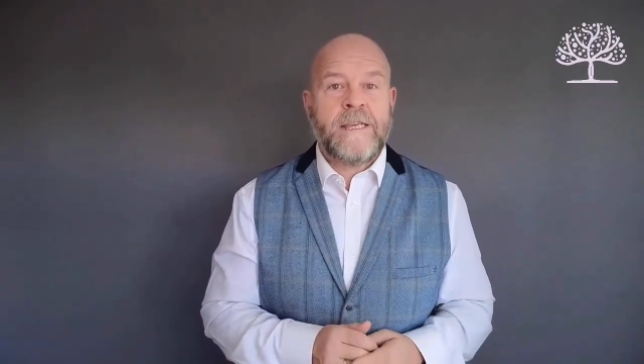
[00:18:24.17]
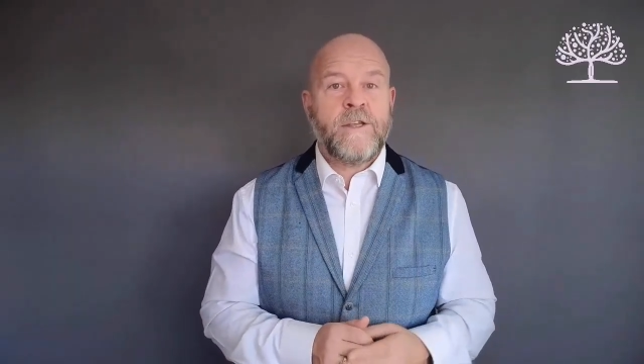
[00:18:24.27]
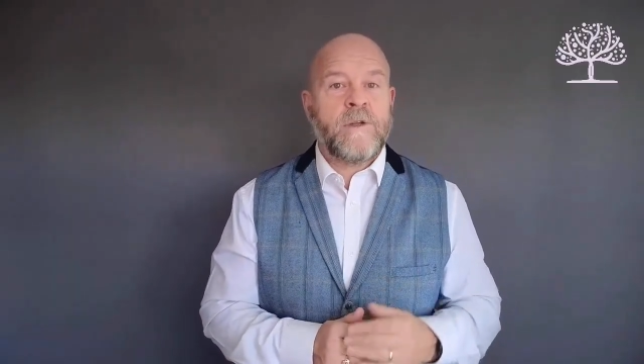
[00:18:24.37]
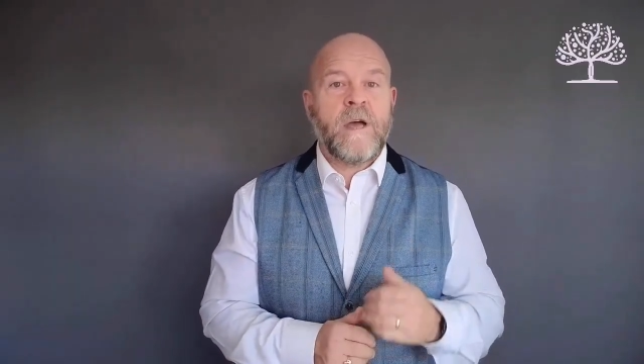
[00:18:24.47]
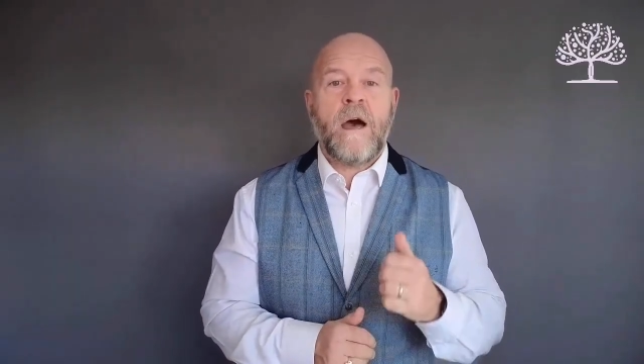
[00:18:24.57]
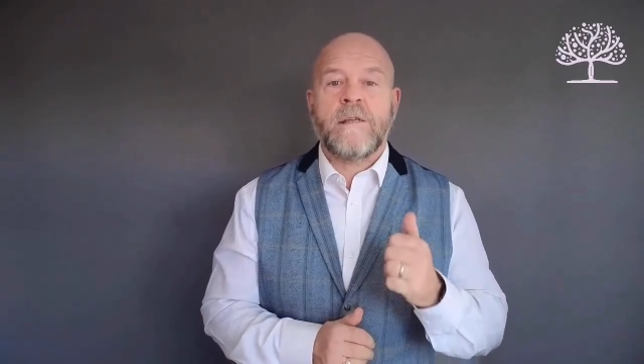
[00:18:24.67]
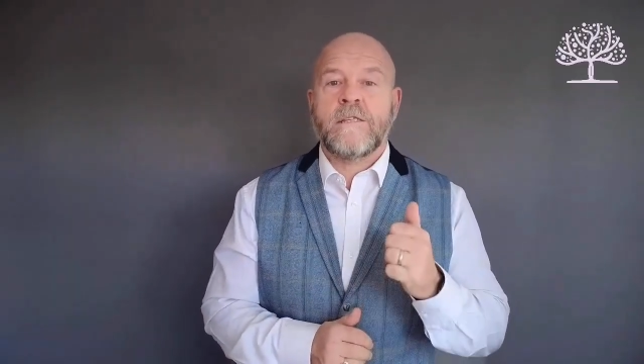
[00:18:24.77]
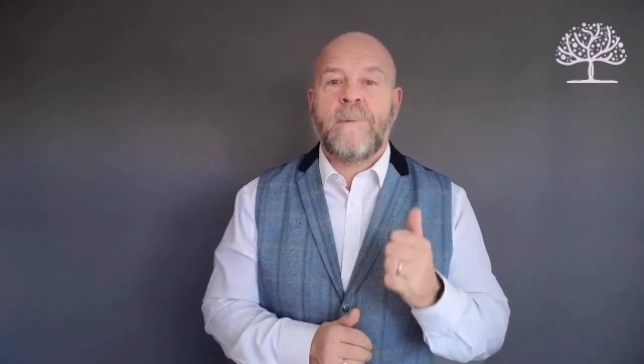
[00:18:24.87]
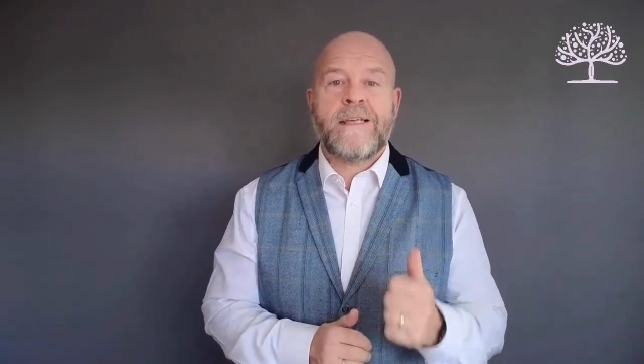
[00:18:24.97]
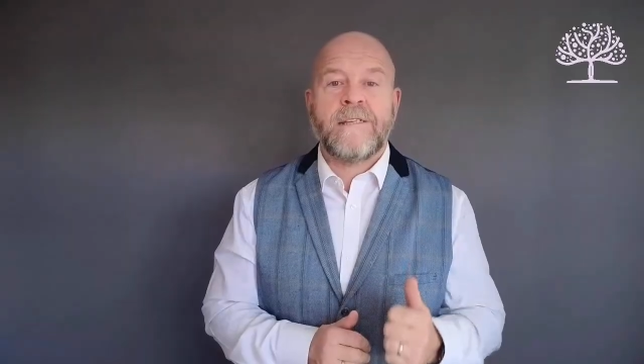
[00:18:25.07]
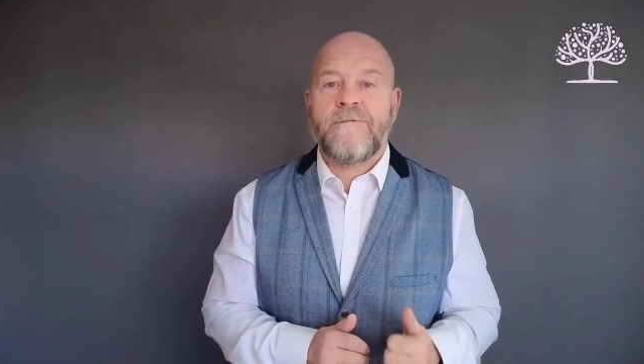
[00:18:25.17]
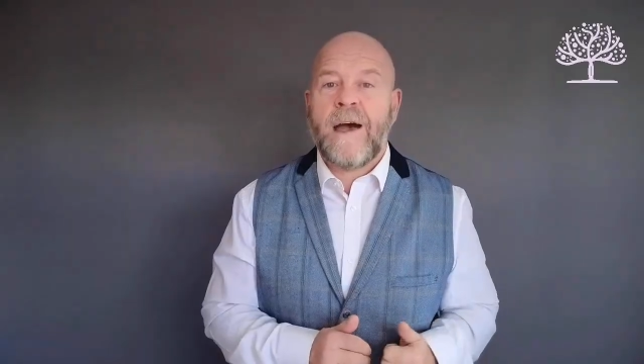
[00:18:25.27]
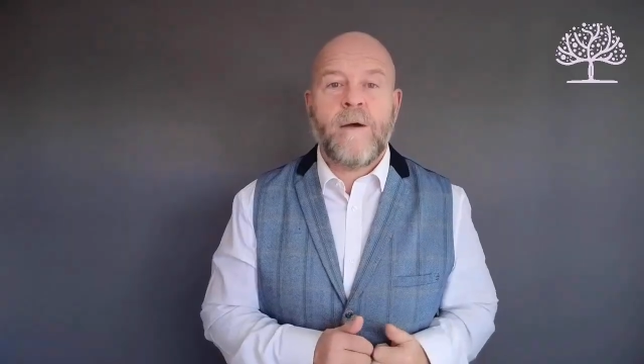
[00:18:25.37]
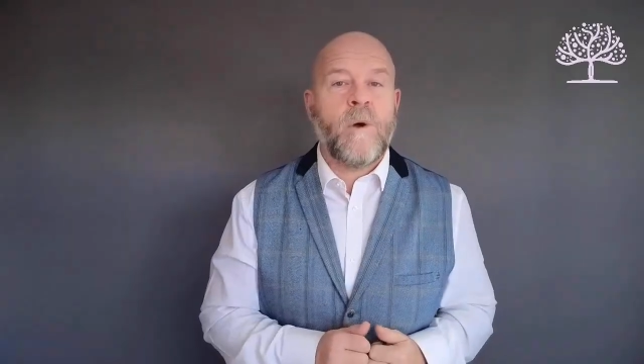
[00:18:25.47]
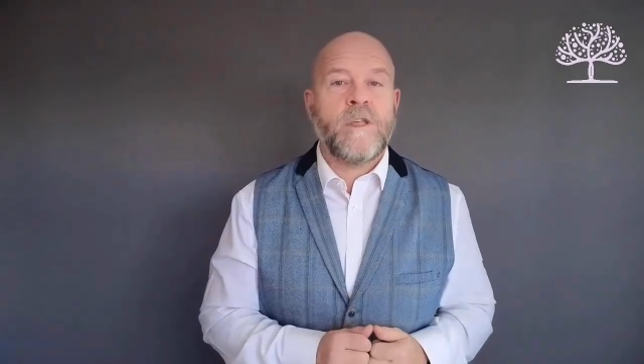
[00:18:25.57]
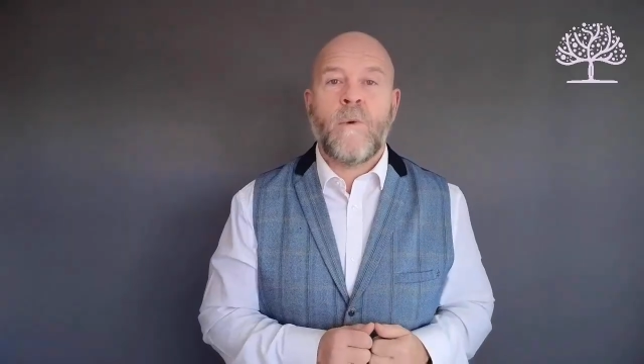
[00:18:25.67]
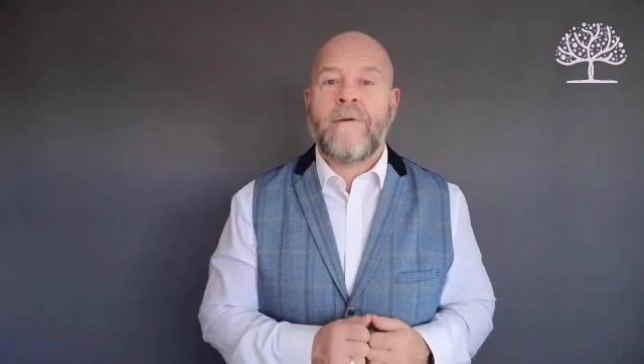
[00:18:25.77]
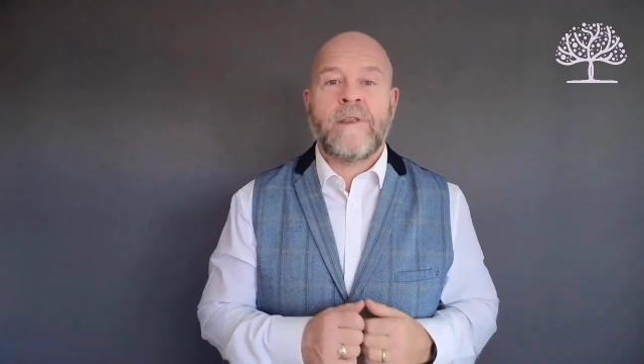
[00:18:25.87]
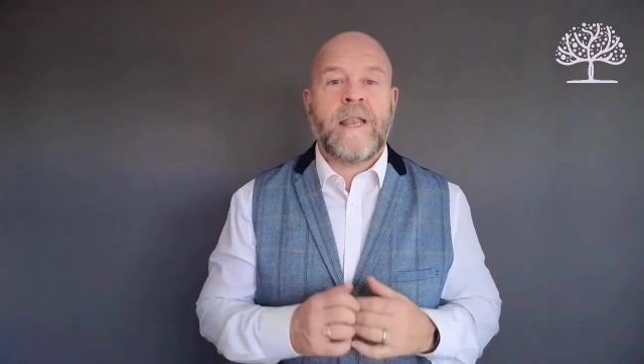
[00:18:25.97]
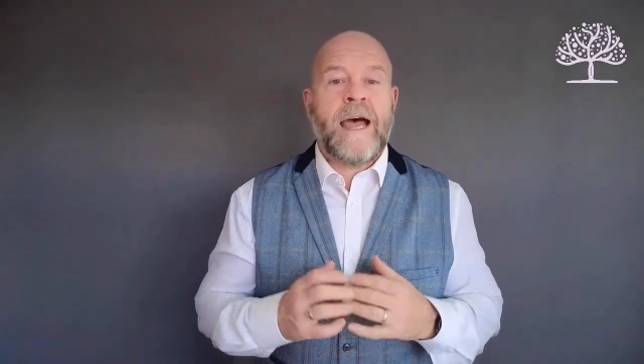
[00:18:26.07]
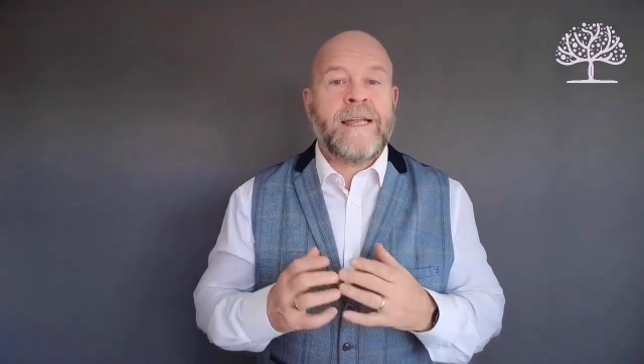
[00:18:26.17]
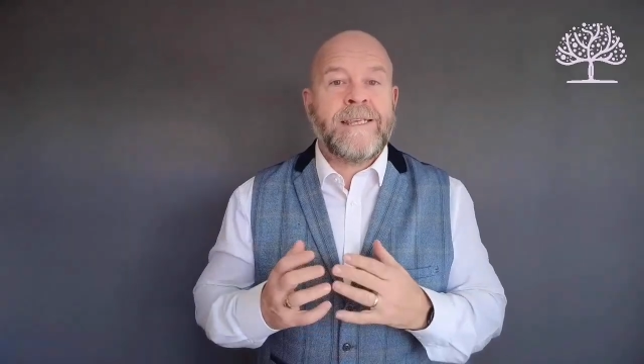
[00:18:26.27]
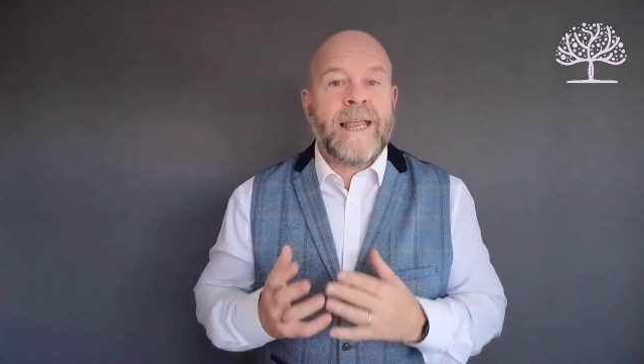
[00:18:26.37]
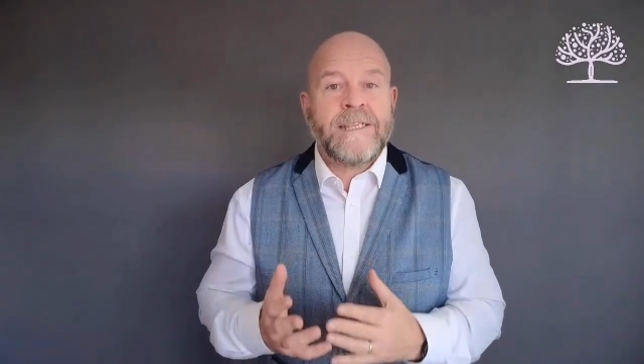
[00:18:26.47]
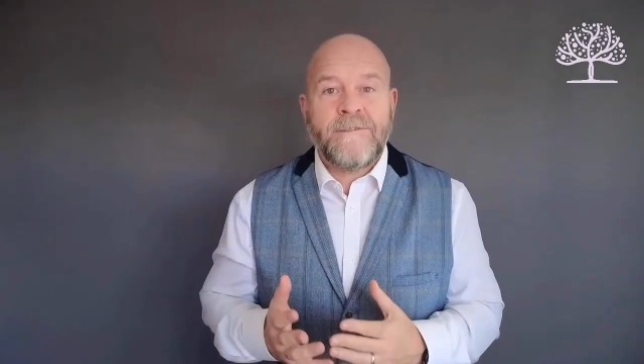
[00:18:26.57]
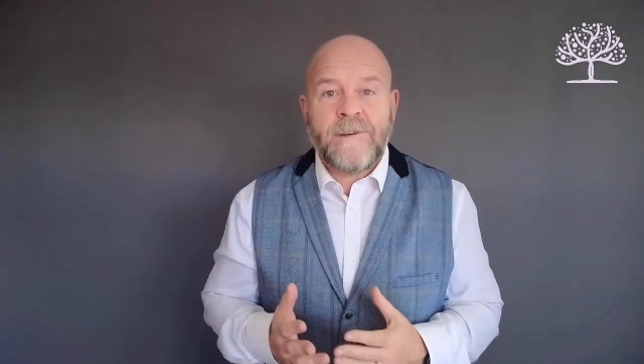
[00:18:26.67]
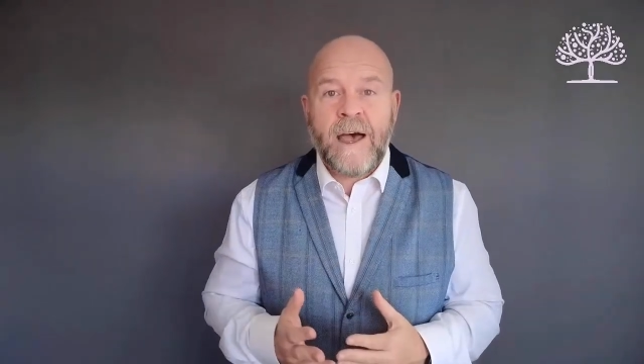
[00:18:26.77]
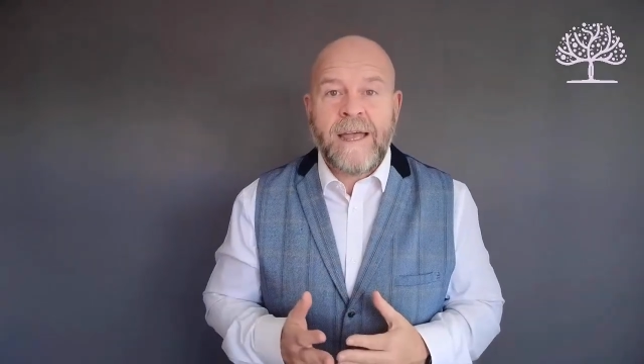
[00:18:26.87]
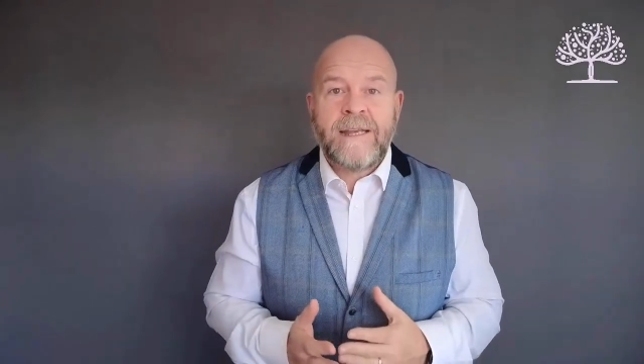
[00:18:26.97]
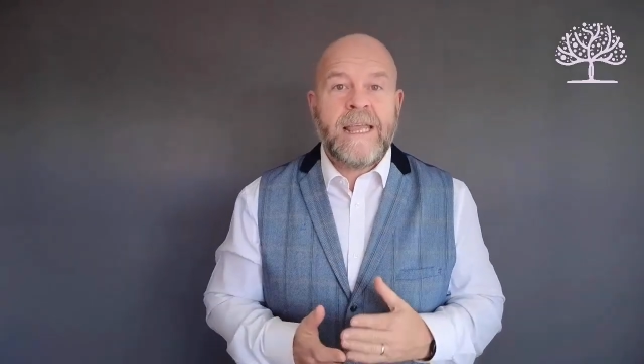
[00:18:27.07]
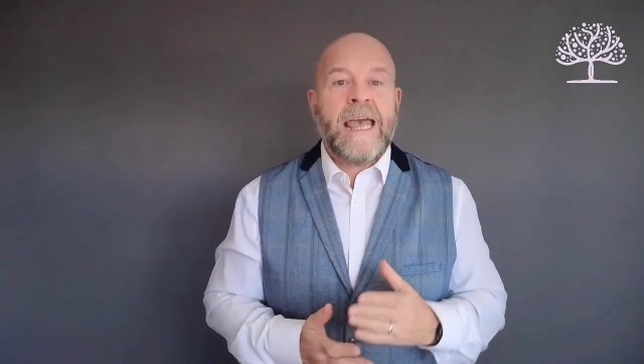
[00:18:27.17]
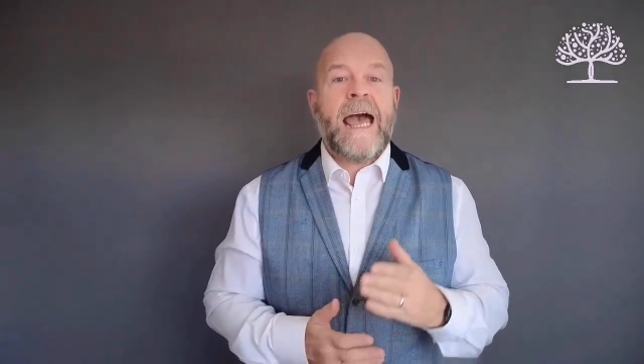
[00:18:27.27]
You can't specify what you haven't identified,